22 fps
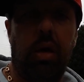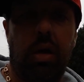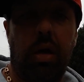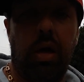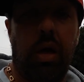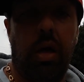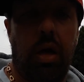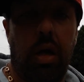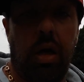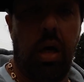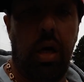
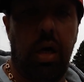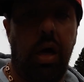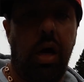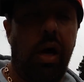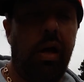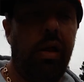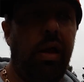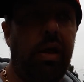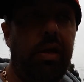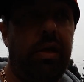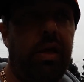
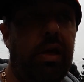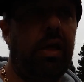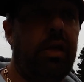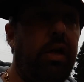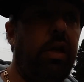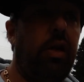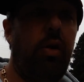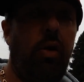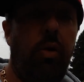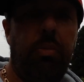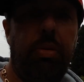I like to get to
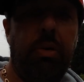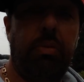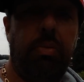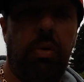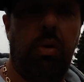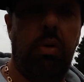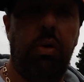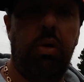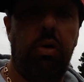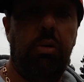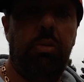know people
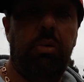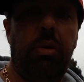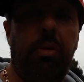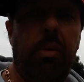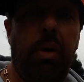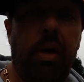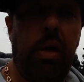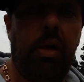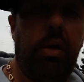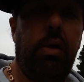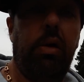a little bit
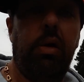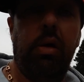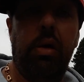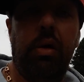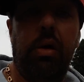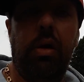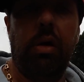better.